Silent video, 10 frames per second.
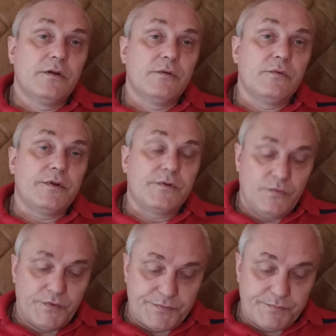when it
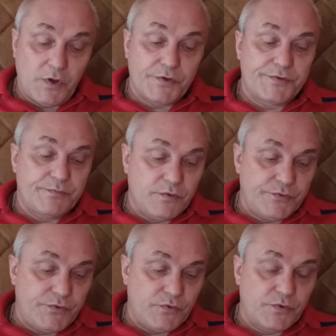was possible
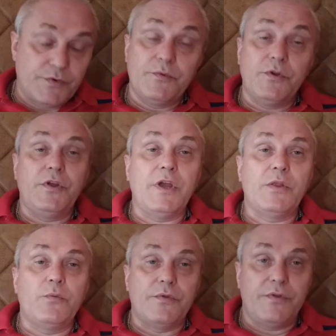to
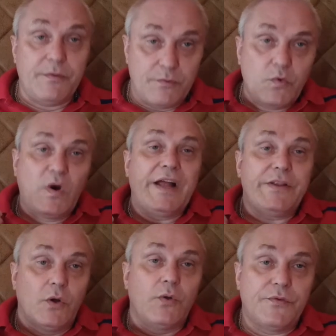communicate with him
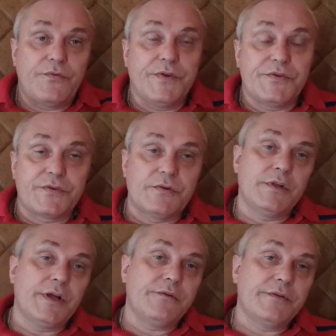quite on the physical
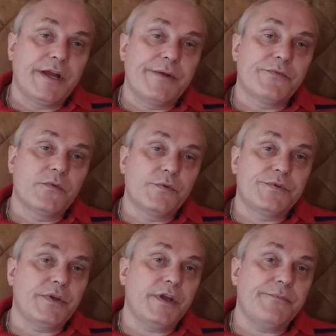level, yeah, we
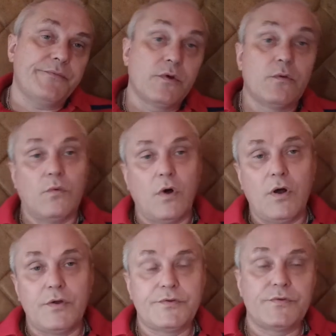say
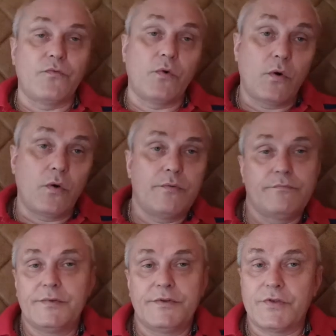was, were,
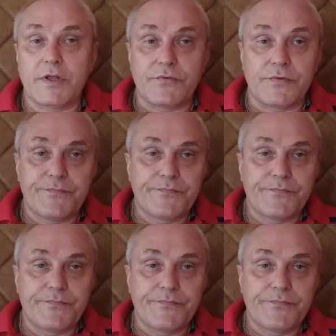etc.